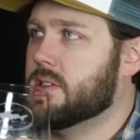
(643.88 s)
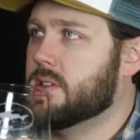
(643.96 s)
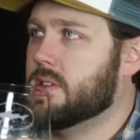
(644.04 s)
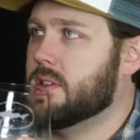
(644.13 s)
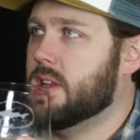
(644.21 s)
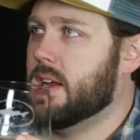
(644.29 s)

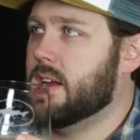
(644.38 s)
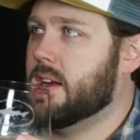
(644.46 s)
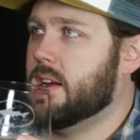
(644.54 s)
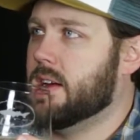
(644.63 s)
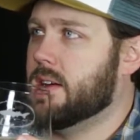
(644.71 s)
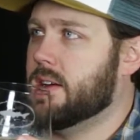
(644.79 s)
Like
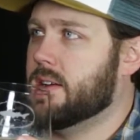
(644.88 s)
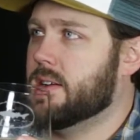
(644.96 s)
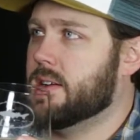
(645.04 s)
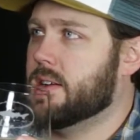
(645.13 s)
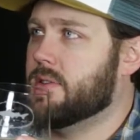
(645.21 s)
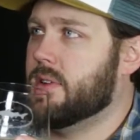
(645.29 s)

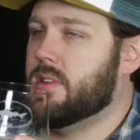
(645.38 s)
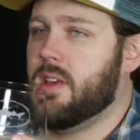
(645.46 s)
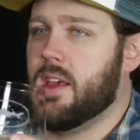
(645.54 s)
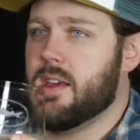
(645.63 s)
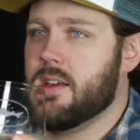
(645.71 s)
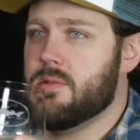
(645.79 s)
a
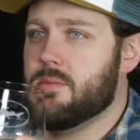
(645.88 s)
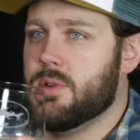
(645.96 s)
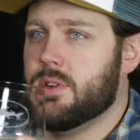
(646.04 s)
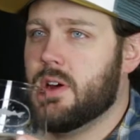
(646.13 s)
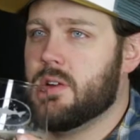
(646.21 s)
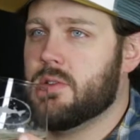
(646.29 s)
gratin
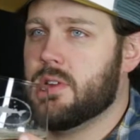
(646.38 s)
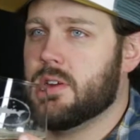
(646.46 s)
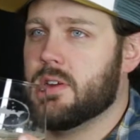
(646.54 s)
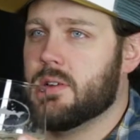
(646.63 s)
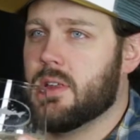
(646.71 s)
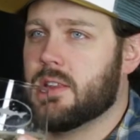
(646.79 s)
would go really
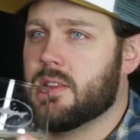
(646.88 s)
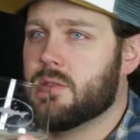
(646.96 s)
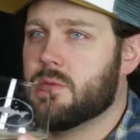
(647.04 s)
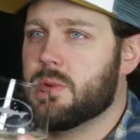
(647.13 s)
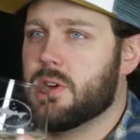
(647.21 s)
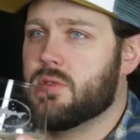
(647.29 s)
good. Like,
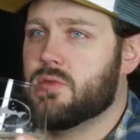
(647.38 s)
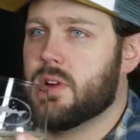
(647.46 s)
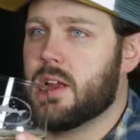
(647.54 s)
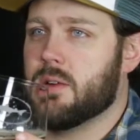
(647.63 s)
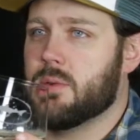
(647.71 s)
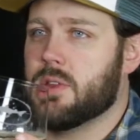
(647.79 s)
this would be
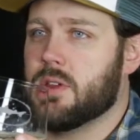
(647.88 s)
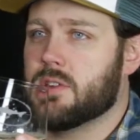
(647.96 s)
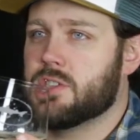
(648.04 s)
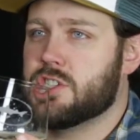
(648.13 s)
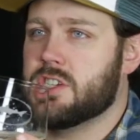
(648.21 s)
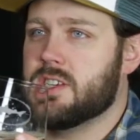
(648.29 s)
great with a
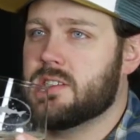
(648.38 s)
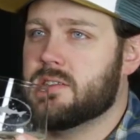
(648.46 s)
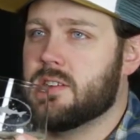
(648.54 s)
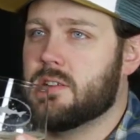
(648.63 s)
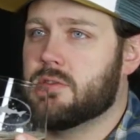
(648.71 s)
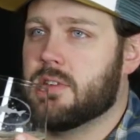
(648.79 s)

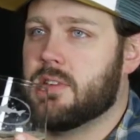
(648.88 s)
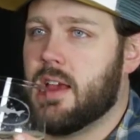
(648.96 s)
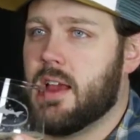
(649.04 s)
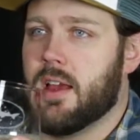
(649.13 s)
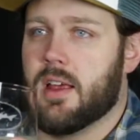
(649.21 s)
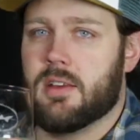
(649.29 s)
cheesy
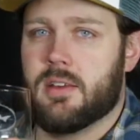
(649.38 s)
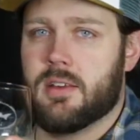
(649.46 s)
gratin,